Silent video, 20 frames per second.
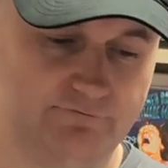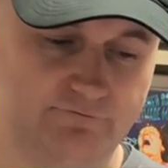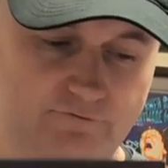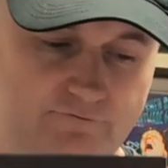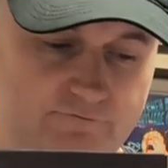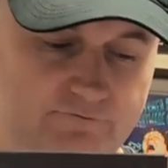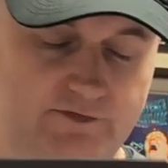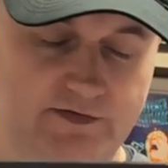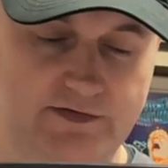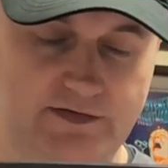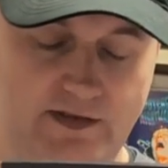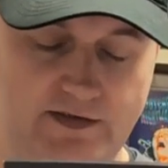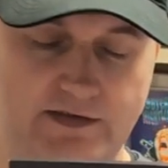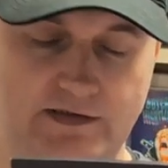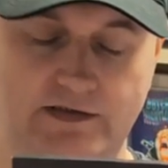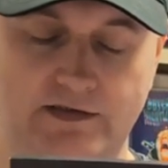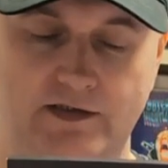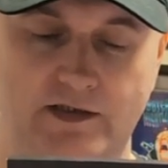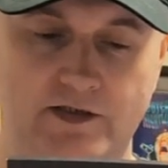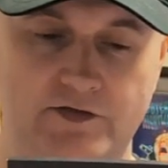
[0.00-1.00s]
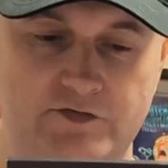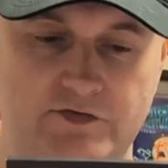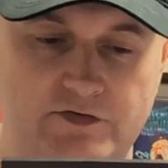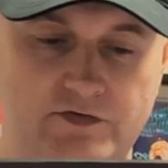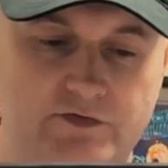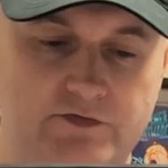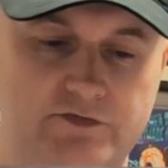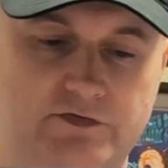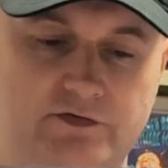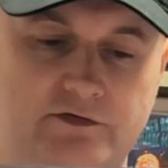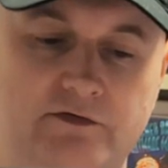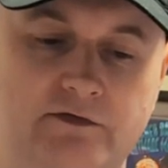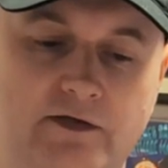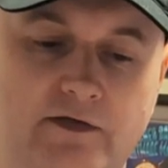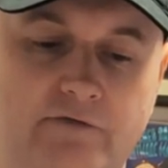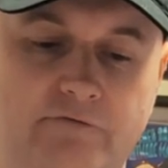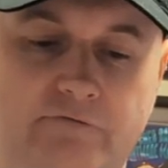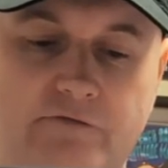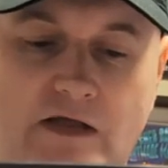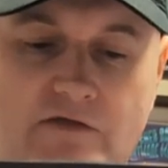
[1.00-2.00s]
doesn't need any introduction,
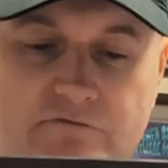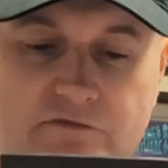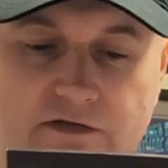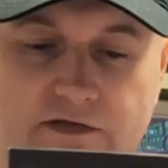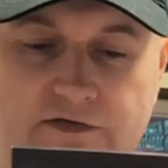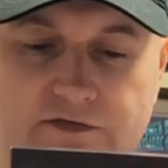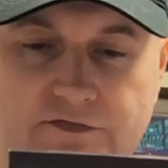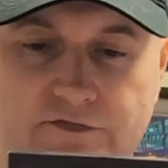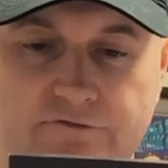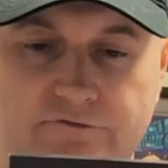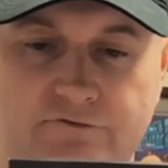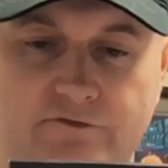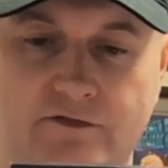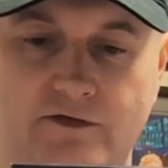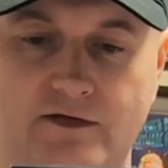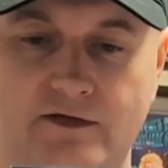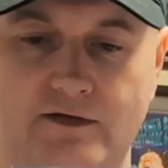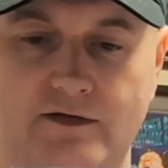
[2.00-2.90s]
is David Lynch's